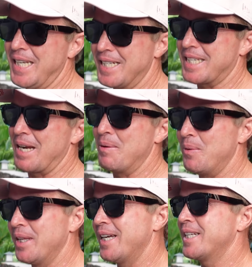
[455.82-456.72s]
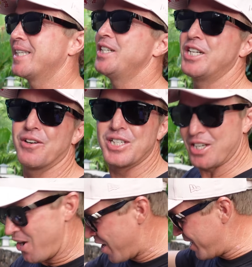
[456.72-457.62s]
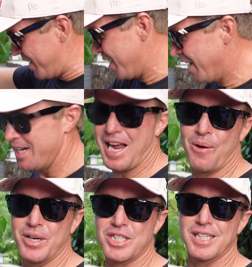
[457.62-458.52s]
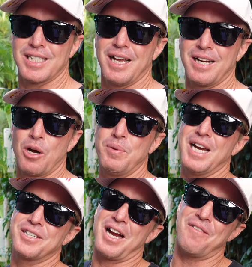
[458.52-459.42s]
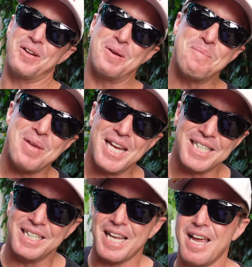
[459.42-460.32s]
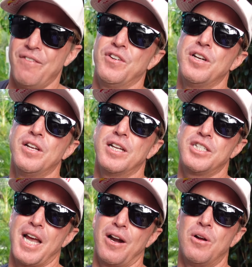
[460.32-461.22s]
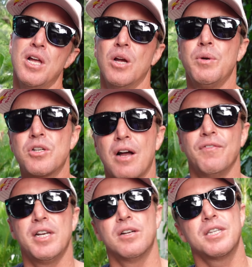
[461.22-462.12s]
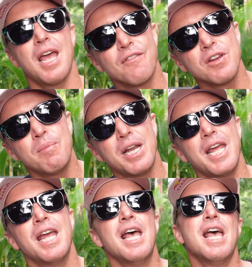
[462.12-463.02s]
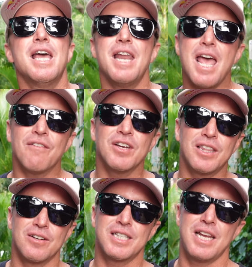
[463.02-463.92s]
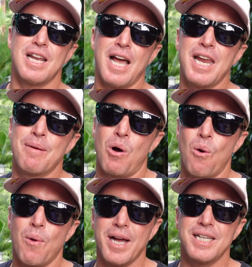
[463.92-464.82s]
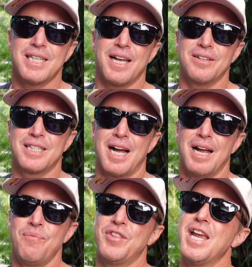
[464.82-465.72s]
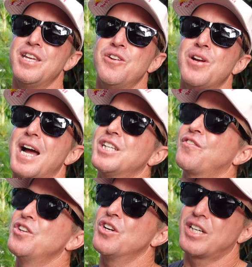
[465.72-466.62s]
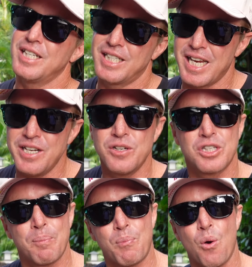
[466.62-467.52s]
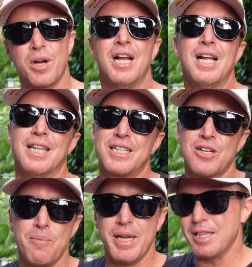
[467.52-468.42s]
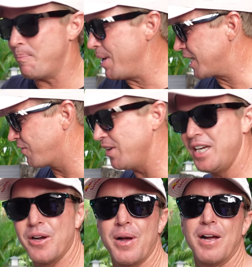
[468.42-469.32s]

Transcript: Tina's coming with us to cheer us on and yeah, wish us luck. Hope you guys are having an amazing day. If you're new to the channel, we drop videos every Monday and every Thursday, 9 a.m. Hawaii Standard Time. Thank you guys for your continued support. Let's go make the best video